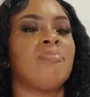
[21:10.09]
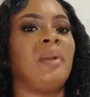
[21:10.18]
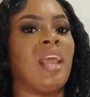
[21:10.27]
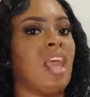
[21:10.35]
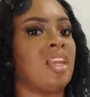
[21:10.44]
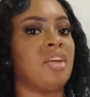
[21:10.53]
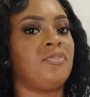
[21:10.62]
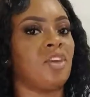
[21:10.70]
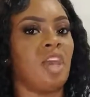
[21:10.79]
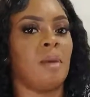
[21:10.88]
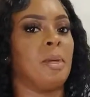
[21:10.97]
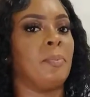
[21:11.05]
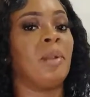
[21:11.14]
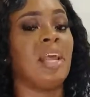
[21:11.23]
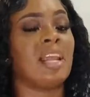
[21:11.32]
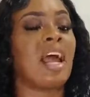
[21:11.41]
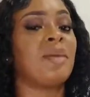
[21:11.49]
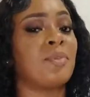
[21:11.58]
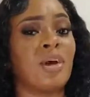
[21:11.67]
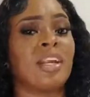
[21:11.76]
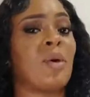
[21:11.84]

plain, if you get me, plain and boring.